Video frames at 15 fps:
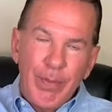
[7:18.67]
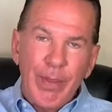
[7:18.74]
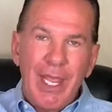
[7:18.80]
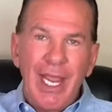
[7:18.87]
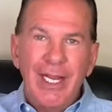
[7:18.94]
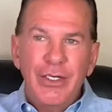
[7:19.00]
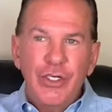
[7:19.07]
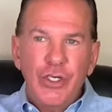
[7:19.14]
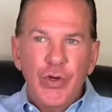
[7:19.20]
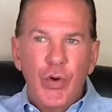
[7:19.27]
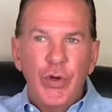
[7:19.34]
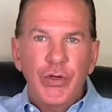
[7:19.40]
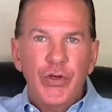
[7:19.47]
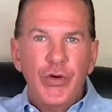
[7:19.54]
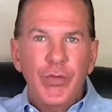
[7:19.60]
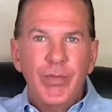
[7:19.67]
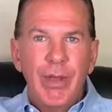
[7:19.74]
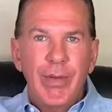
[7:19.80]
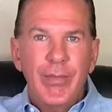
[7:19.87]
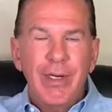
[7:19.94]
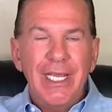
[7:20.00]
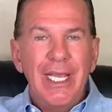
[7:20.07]
and short-term
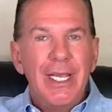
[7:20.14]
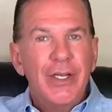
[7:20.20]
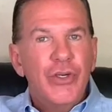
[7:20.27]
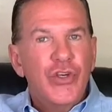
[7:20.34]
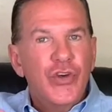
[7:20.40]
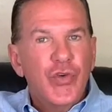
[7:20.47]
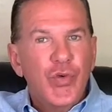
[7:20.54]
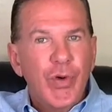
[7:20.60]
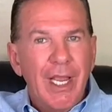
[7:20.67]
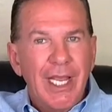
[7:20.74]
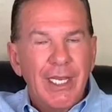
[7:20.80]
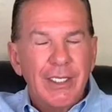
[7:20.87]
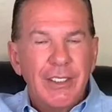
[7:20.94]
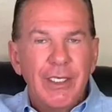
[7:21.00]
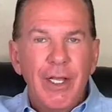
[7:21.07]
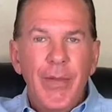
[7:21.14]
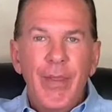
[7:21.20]
memory tricks.